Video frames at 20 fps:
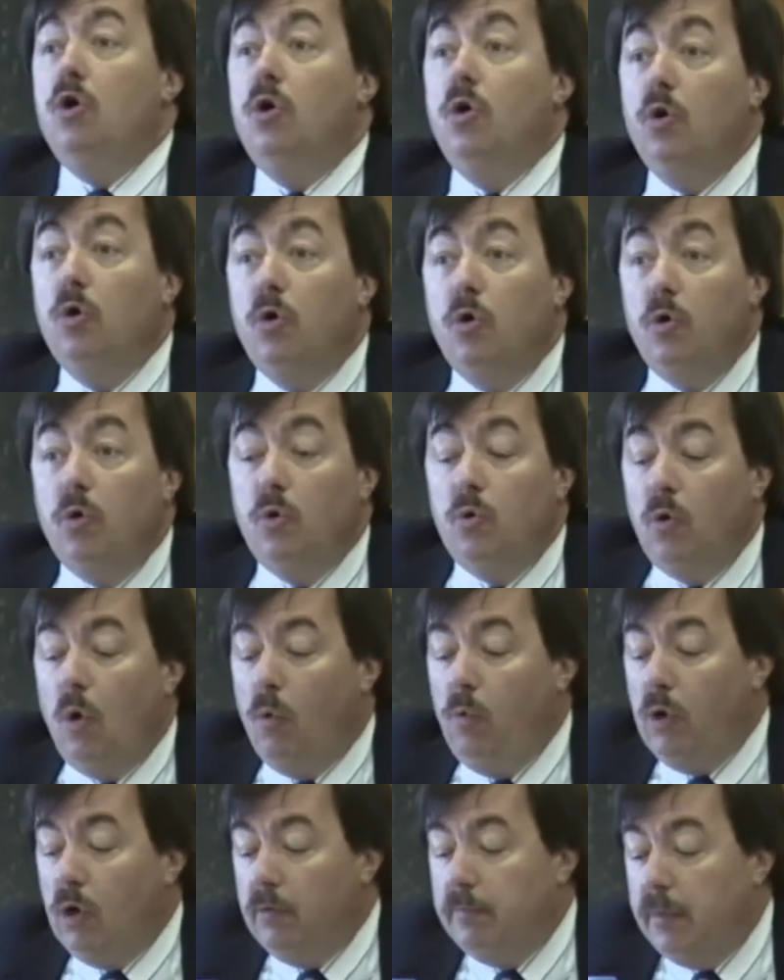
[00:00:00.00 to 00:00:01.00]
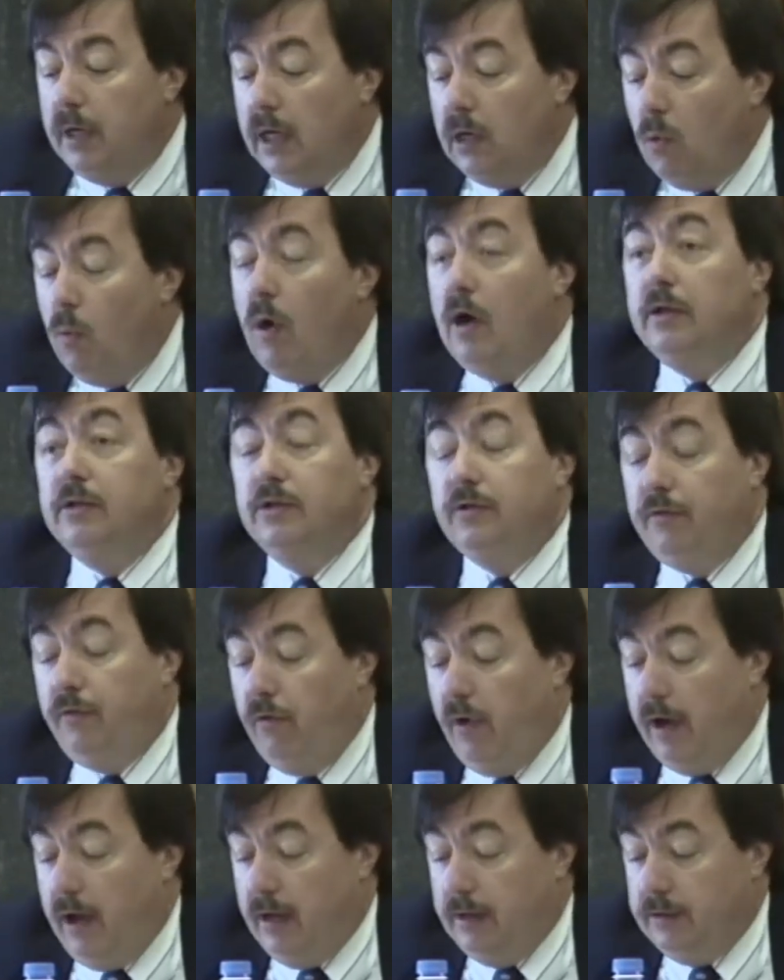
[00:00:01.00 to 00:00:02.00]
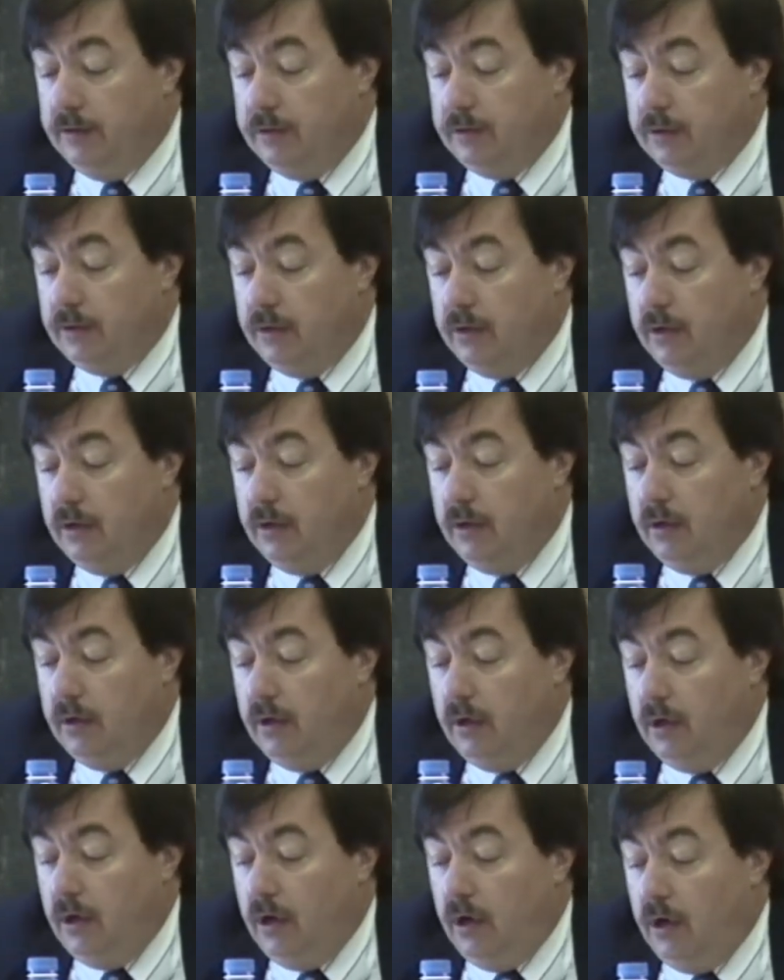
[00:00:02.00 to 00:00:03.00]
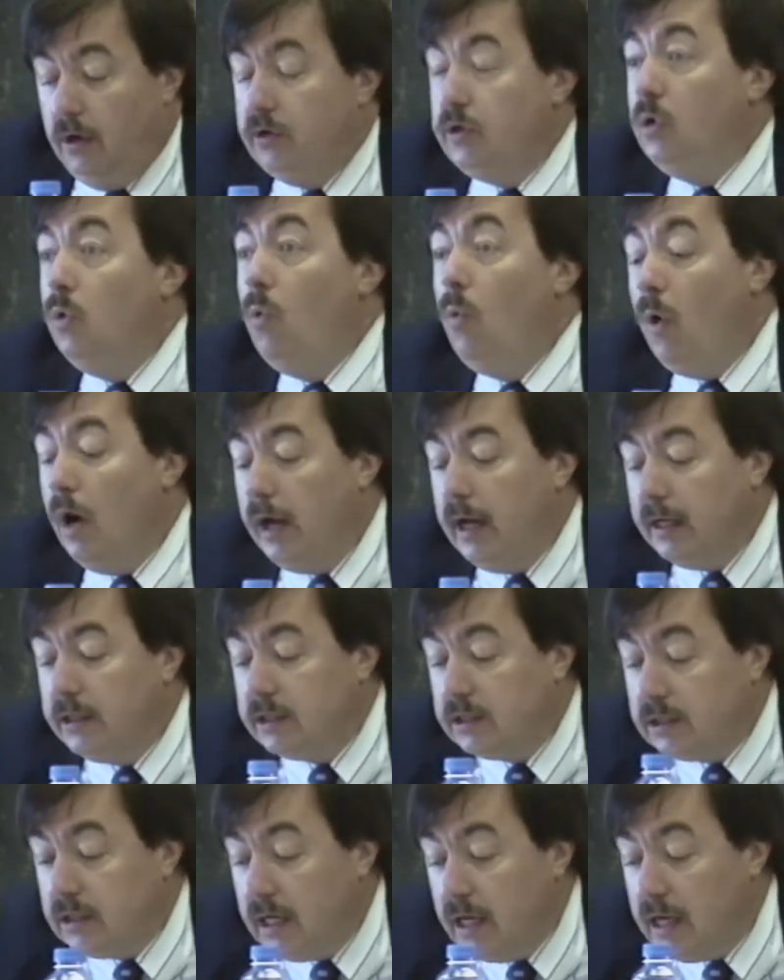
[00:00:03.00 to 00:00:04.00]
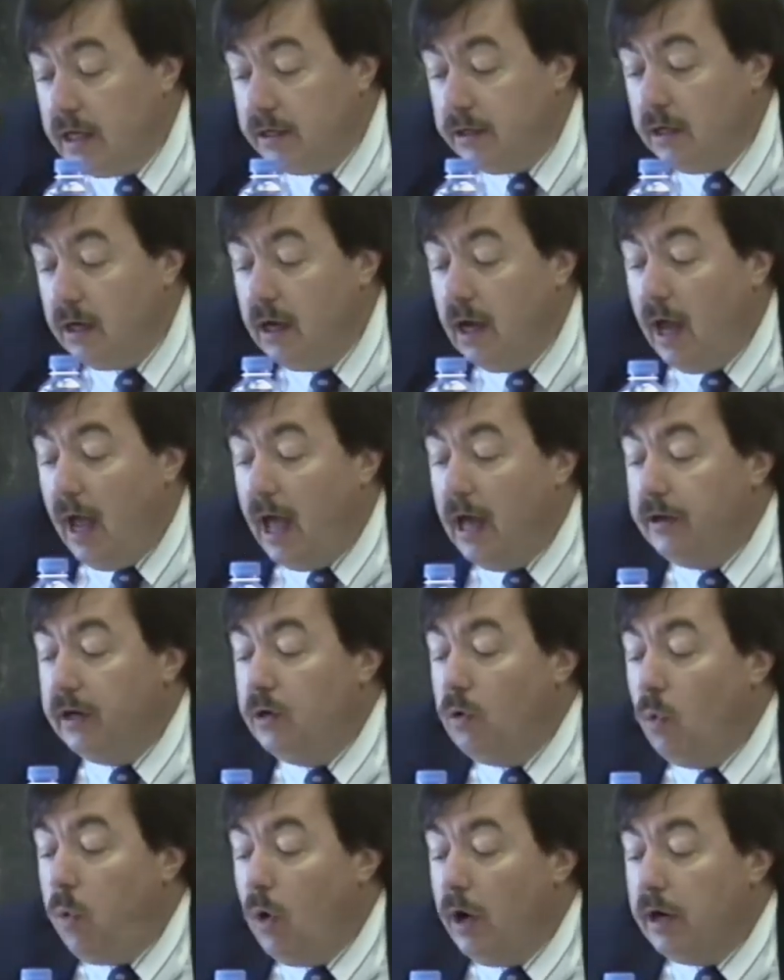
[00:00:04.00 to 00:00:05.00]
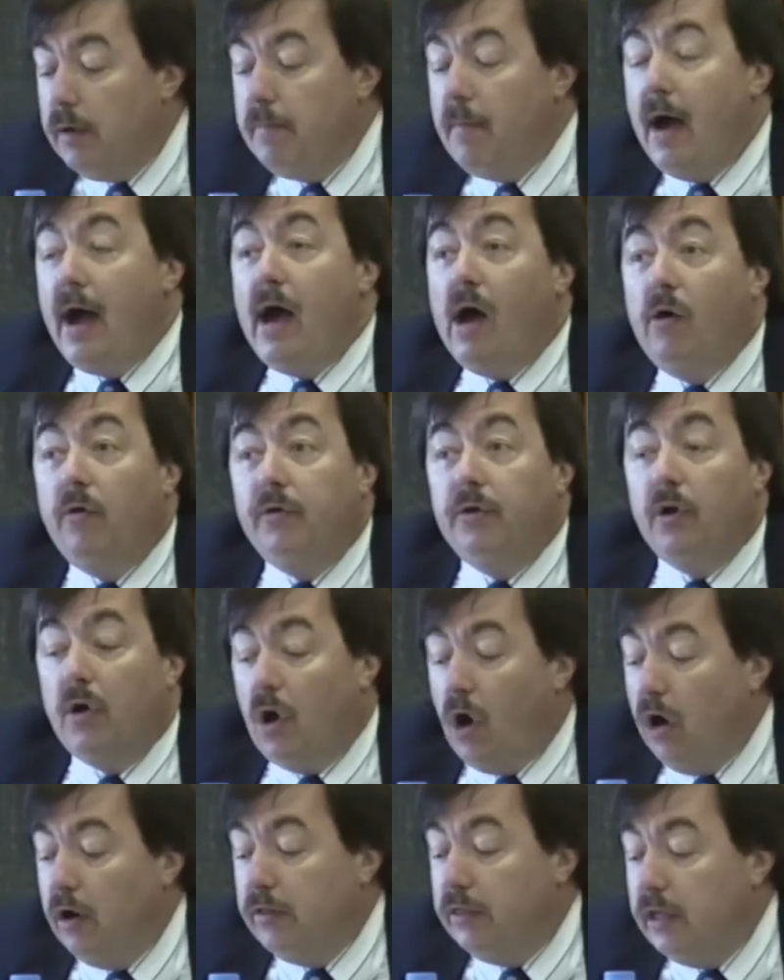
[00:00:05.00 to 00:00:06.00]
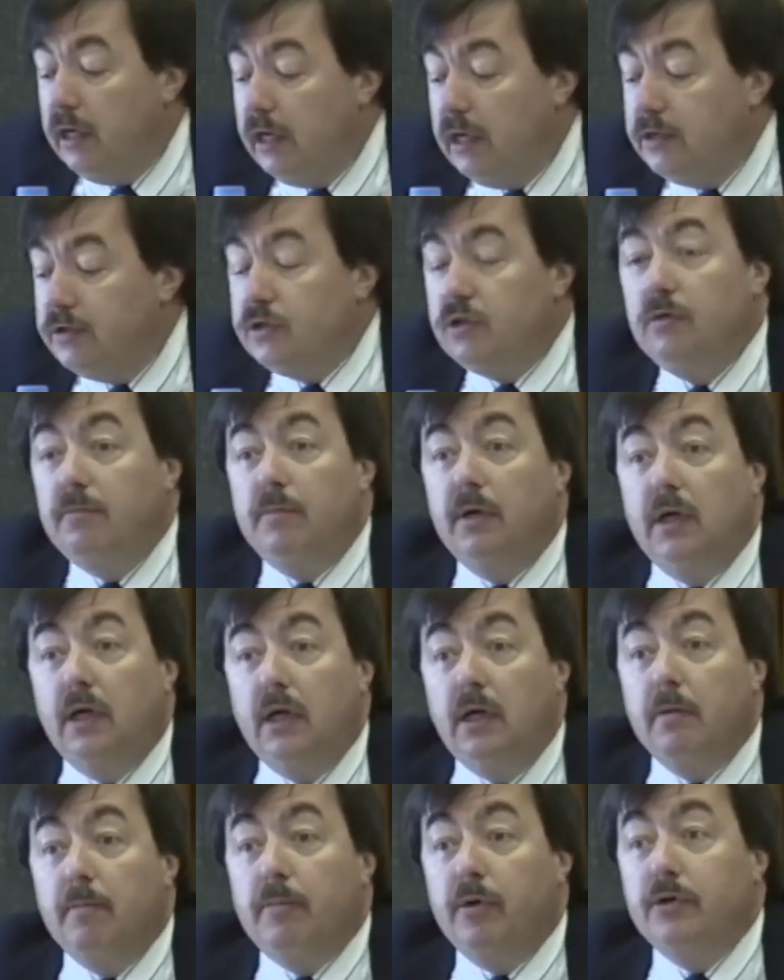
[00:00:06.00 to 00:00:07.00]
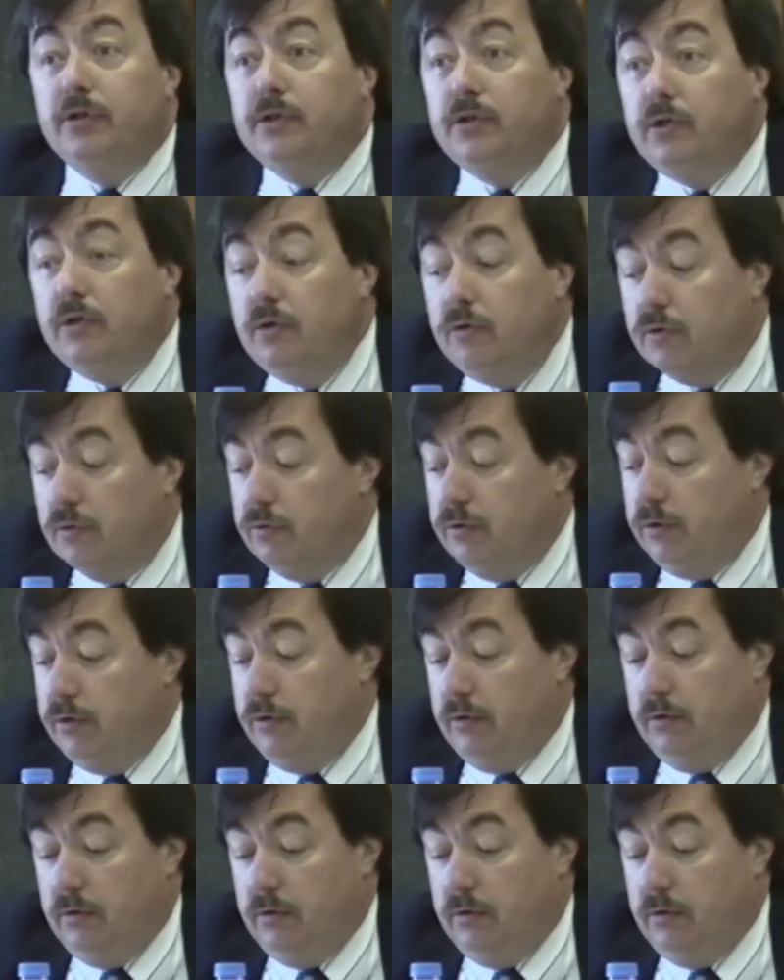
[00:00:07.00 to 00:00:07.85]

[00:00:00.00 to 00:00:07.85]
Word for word: Who will be one's friends? To what extent and in what amount are these to be pursued?